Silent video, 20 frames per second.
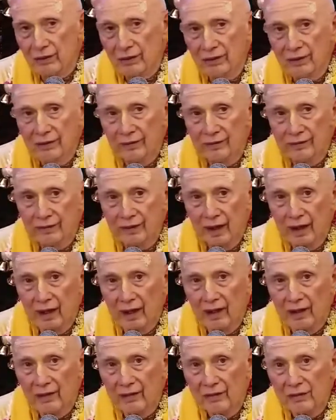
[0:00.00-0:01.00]
Lord
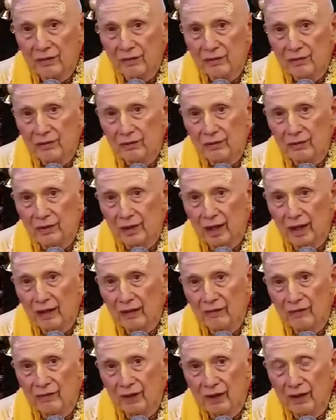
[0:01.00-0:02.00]
and to
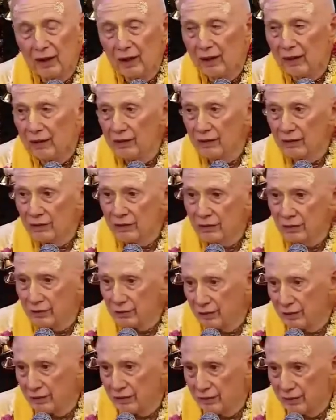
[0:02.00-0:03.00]
elevate others
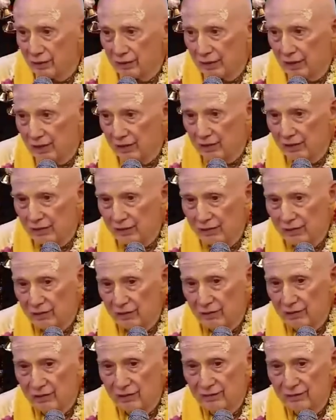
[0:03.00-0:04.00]
to Krishna
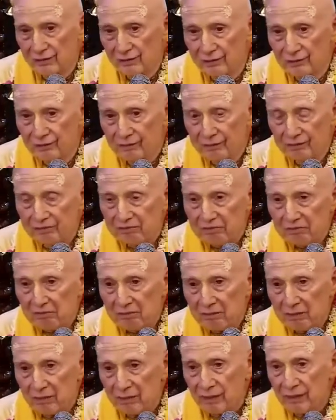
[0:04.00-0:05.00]
consciousness,
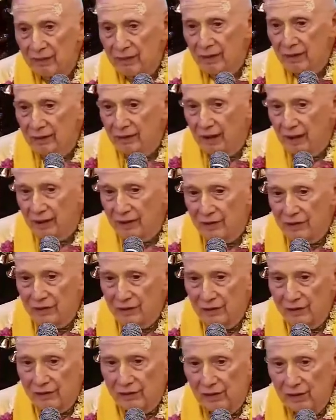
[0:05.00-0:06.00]
that
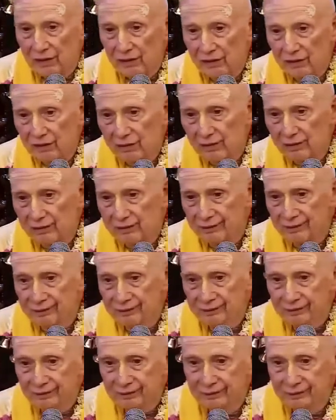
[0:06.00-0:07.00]
is success.
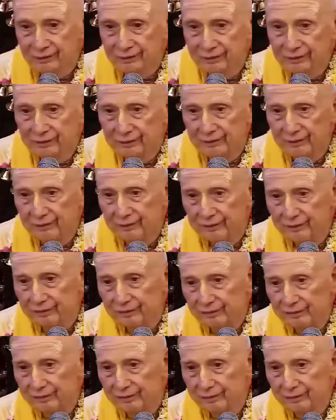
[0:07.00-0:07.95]
Hmm.